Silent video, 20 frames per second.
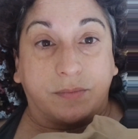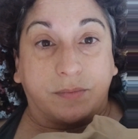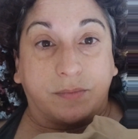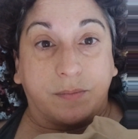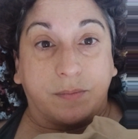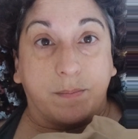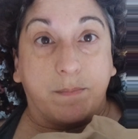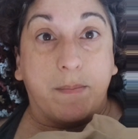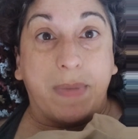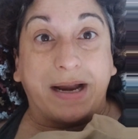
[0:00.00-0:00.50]

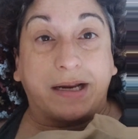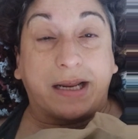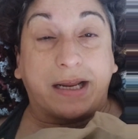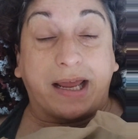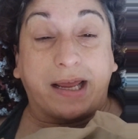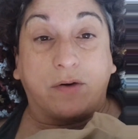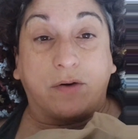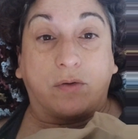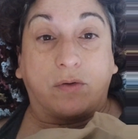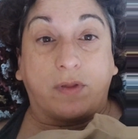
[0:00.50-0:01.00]

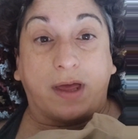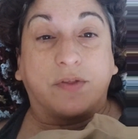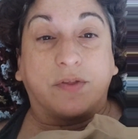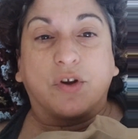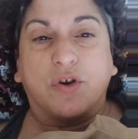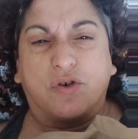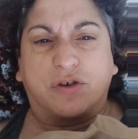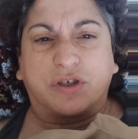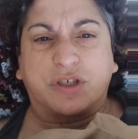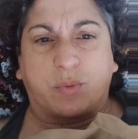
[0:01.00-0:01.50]
medicate her. The
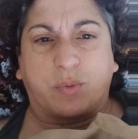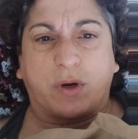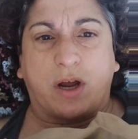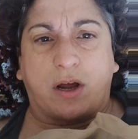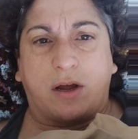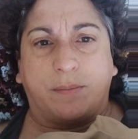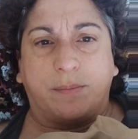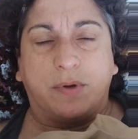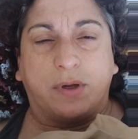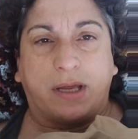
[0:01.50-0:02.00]
nurse would
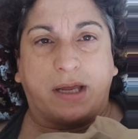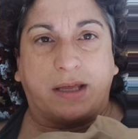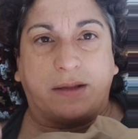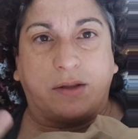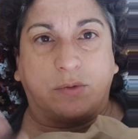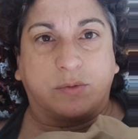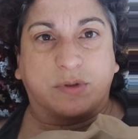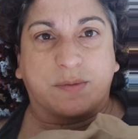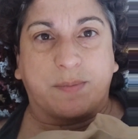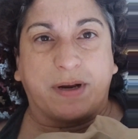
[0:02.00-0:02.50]
come, and there
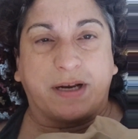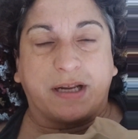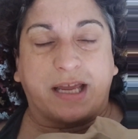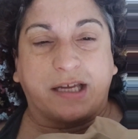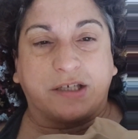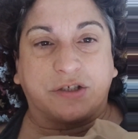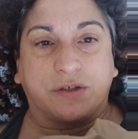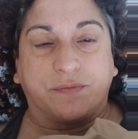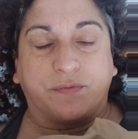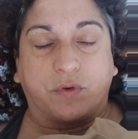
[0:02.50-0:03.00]
was
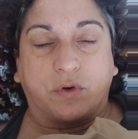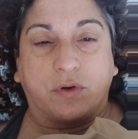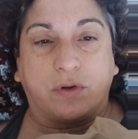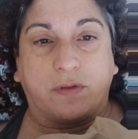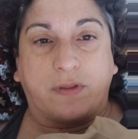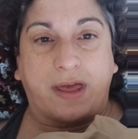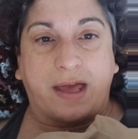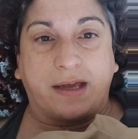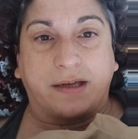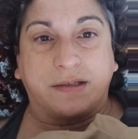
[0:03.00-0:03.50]
medication for her
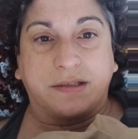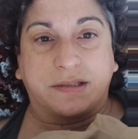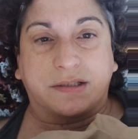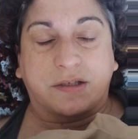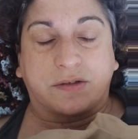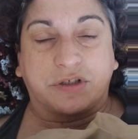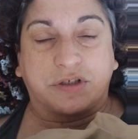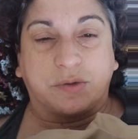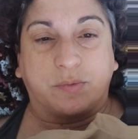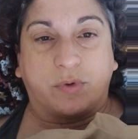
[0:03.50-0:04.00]
legs so
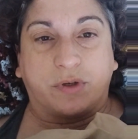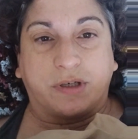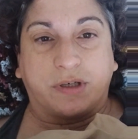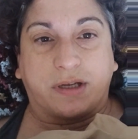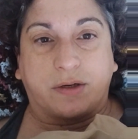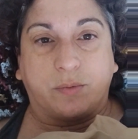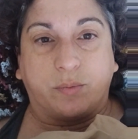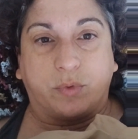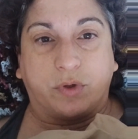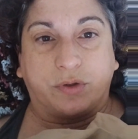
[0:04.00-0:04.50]
she wouldn't get
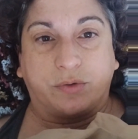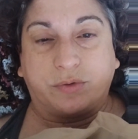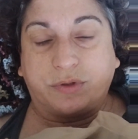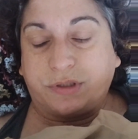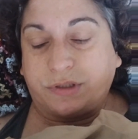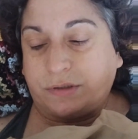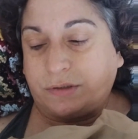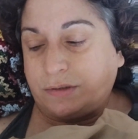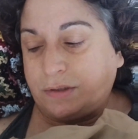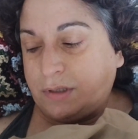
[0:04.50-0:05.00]
a wound.
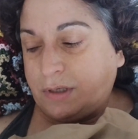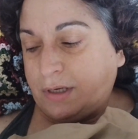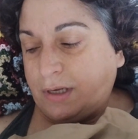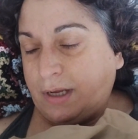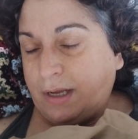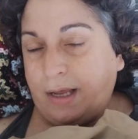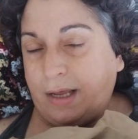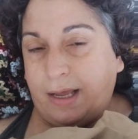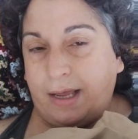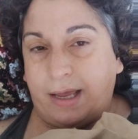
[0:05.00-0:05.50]

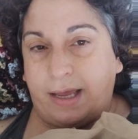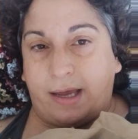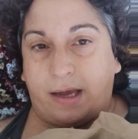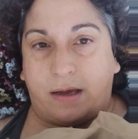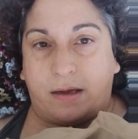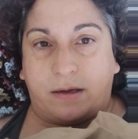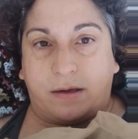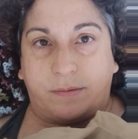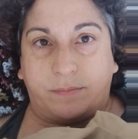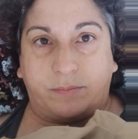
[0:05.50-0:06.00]

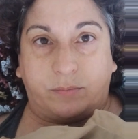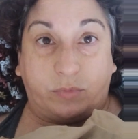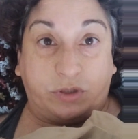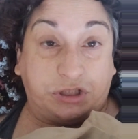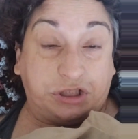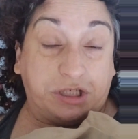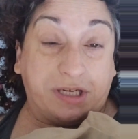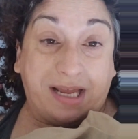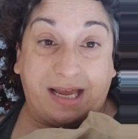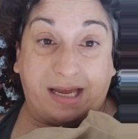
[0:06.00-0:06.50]
But
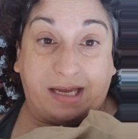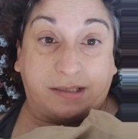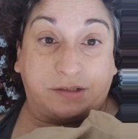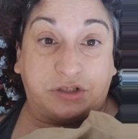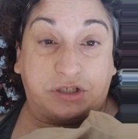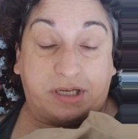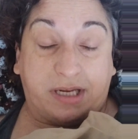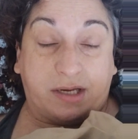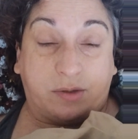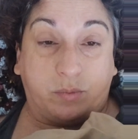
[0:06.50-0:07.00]
she
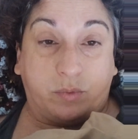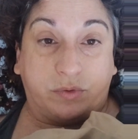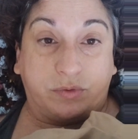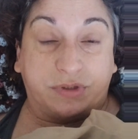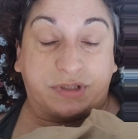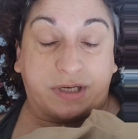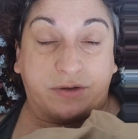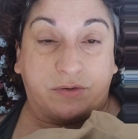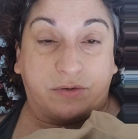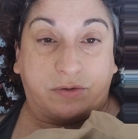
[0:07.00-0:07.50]
had wounds
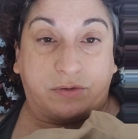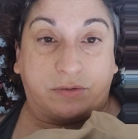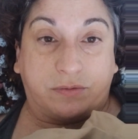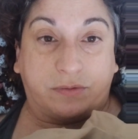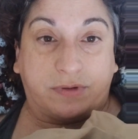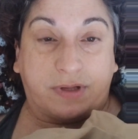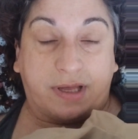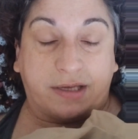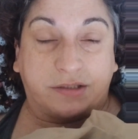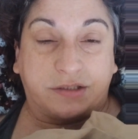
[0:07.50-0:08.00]
on her
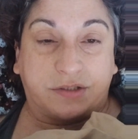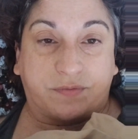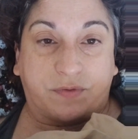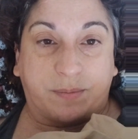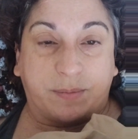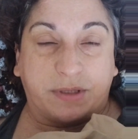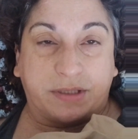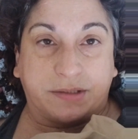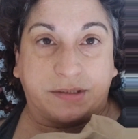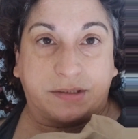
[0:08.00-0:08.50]
legs from
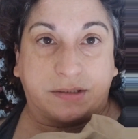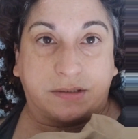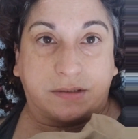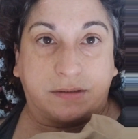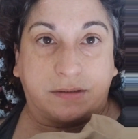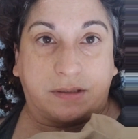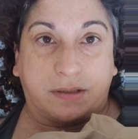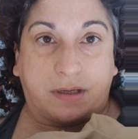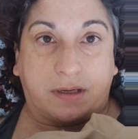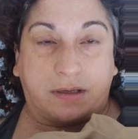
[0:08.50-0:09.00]
this,
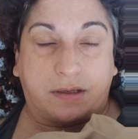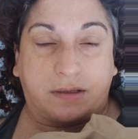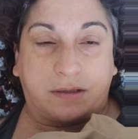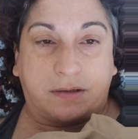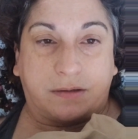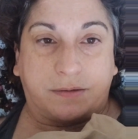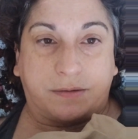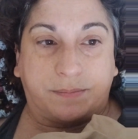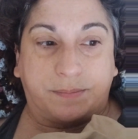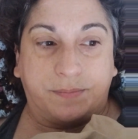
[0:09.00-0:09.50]

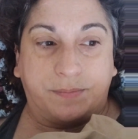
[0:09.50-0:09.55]
and